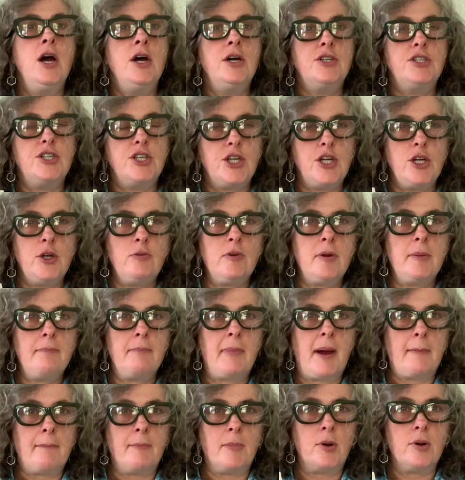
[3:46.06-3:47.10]
Do you
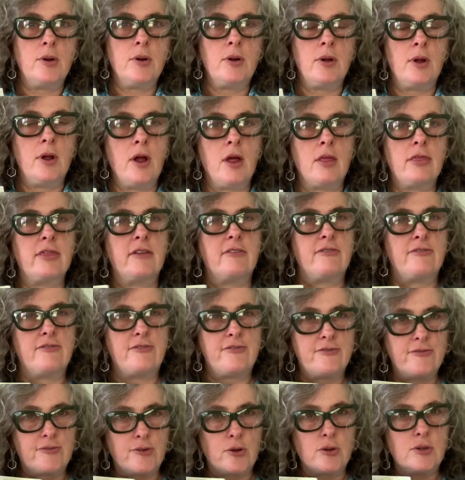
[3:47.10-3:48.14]
remember the
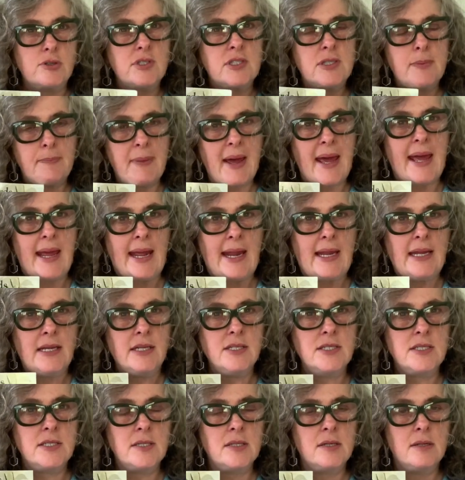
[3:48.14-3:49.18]
first
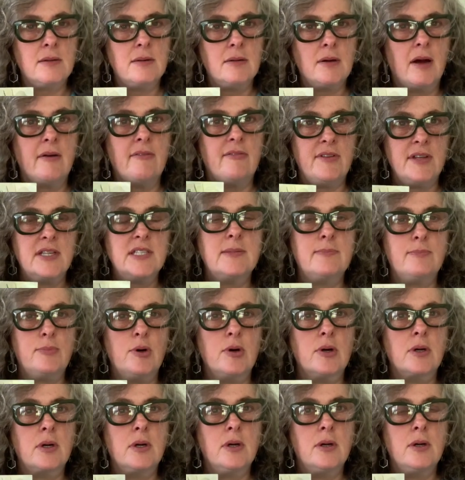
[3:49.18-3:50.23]
page of this
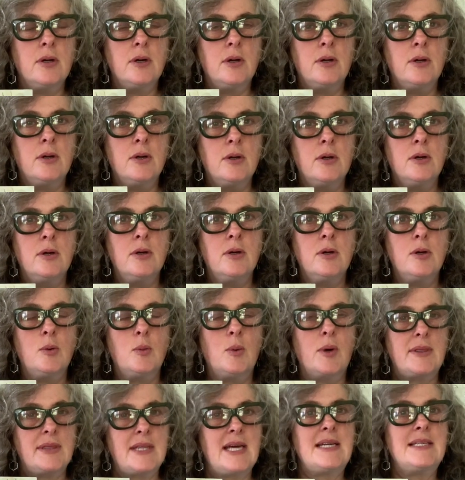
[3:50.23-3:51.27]
book?
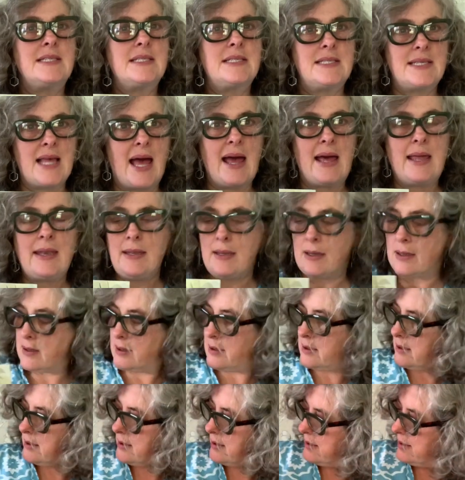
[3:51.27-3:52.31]
What they said
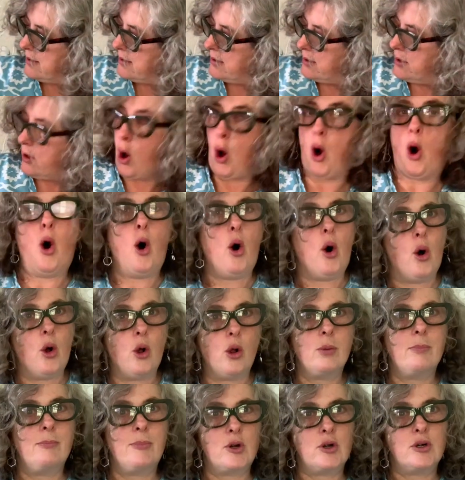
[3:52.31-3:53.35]

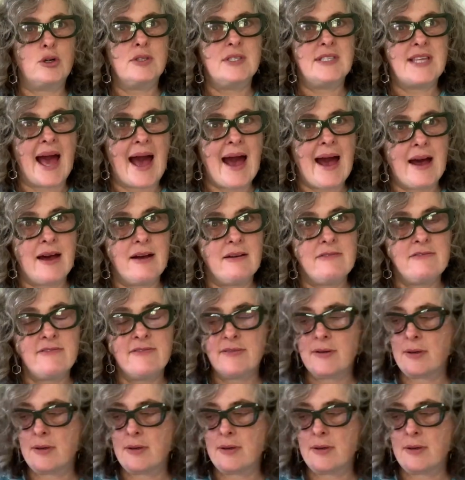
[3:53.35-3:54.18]
all birds have?